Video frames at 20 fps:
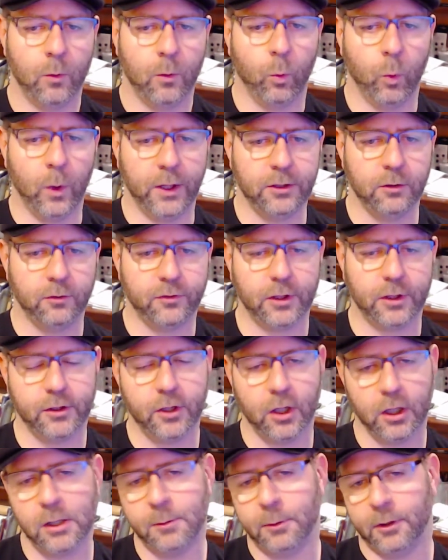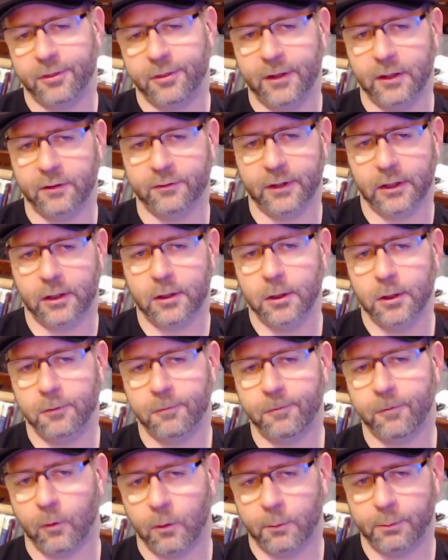When you start talking about things like
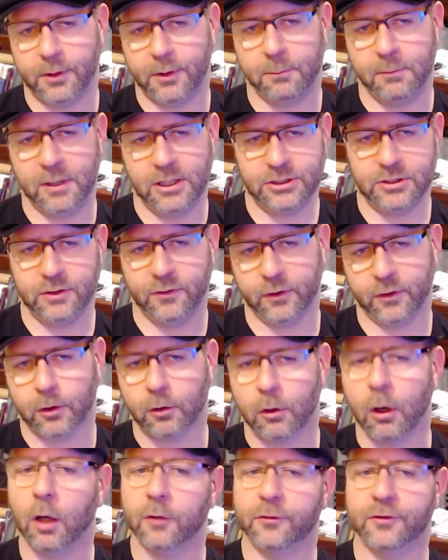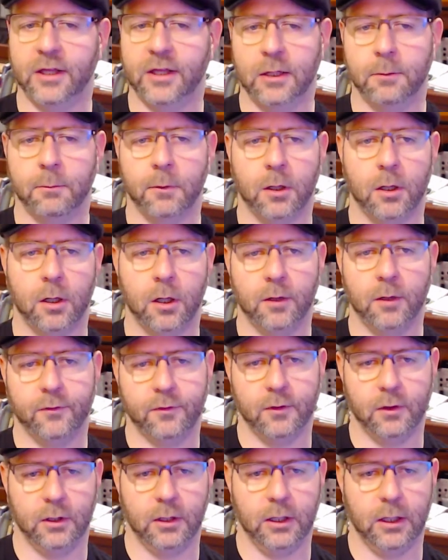conformed dimensions across data
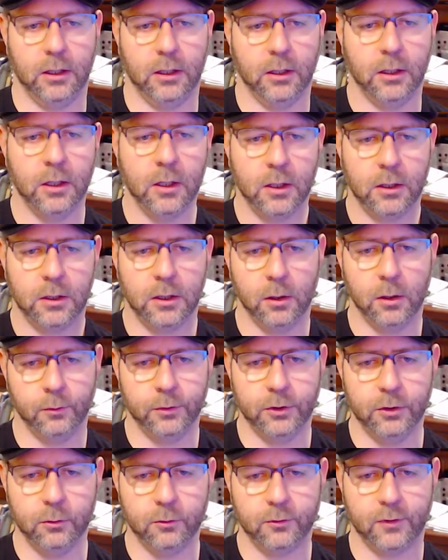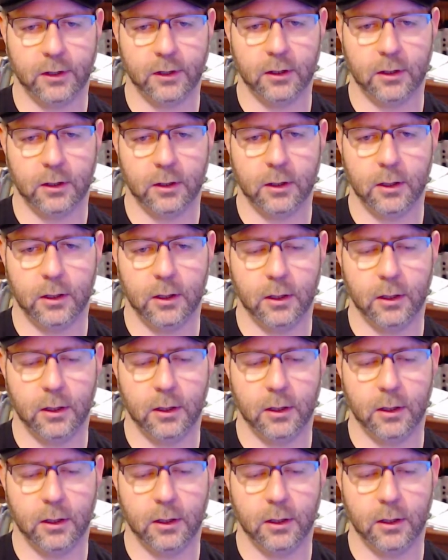marts and using